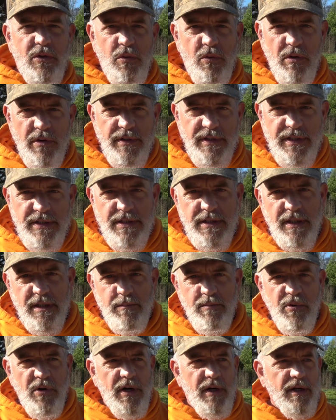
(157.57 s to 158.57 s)
corn
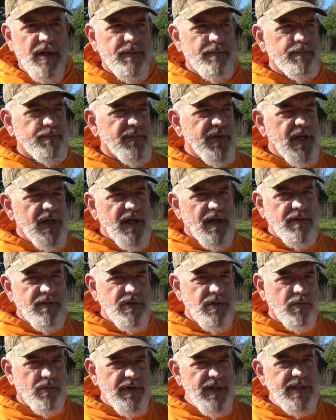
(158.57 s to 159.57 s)
distillate product. And
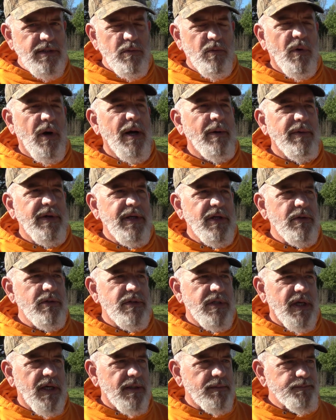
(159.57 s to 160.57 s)
there's a reason why we
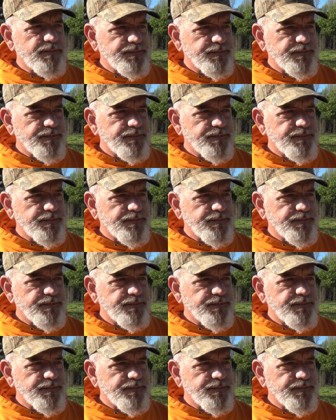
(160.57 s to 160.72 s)
use that.